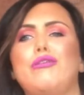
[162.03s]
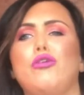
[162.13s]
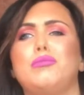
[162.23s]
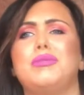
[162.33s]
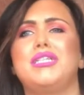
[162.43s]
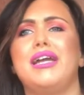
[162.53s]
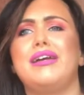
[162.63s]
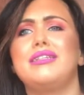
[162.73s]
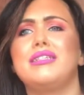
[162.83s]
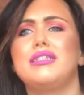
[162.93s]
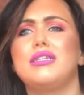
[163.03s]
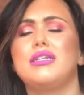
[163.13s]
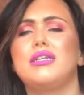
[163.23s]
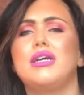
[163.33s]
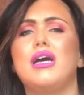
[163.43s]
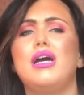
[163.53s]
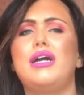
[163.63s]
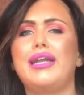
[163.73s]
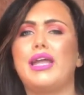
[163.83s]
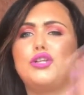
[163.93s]
across my chest,
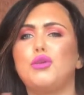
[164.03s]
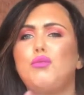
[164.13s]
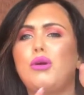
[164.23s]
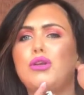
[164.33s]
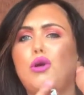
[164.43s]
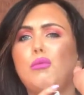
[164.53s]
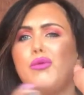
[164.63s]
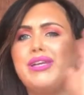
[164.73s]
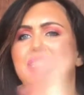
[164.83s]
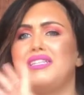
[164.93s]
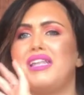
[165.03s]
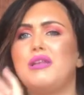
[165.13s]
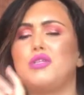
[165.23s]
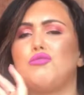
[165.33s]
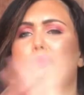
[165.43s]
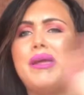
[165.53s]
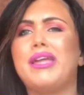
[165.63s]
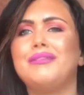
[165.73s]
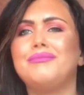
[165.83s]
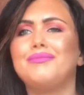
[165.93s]
and then do 1 on my wrist, and then just rub it
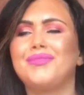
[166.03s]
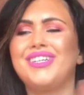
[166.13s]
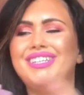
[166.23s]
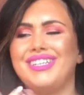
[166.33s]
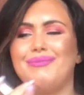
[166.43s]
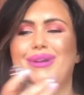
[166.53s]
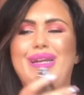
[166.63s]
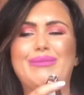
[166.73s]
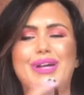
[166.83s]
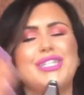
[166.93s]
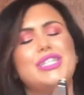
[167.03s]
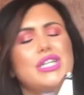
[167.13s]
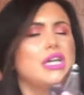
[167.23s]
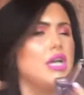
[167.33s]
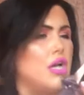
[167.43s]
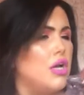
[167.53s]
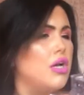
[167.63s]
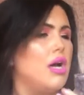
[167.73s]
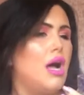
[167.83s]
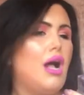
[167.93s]
in, pretty much.
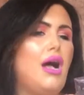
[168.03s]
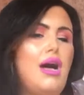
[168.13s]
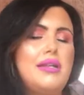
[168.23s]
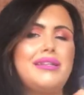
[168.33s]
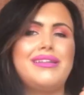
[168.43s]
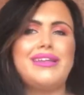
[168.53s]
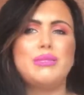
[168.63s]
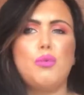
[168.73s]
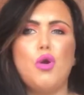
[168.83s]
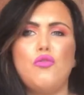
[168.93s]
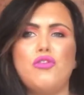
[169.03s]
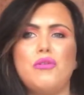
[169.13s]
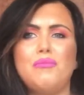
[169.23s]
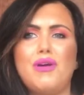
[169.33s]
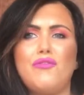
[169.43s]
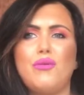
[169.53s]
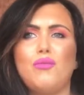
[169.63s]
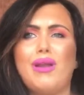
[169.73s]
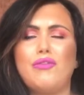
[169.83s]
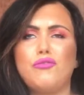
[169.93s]
And this perfume, I've
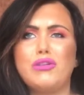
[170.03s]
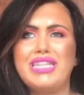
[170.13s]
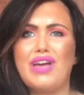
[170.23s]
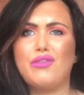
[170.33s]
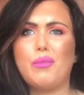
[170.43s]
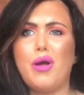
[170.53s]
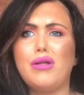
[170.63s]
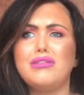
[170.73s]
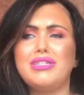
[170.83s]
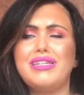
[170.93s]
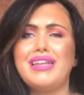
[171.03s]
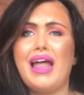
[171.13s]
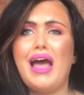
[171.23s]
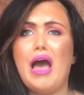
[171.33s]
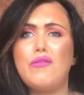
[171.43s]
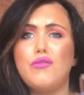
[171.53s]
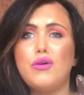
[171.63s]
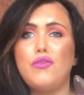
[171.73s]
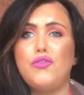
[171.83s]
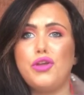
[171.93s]
went through several bottles of this, and I have
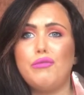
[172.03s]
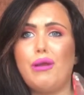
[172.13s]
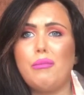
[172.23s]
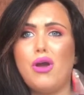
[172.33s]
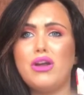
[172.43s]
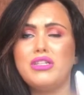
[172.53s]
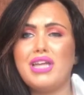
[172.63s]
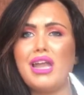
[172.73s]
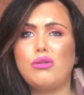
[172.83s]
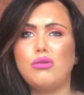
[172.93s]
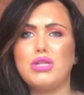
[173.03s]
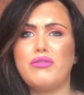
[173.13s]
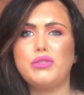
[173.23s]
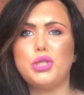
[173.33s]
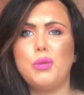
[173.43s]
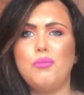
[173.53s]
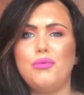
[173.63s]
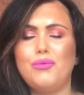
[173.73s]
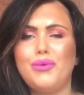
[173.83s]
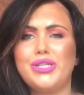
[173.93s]
a few around my house, and I also have a dupe,
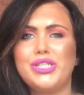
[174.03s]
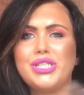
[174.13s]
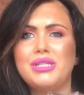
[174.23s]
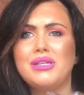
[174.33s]
which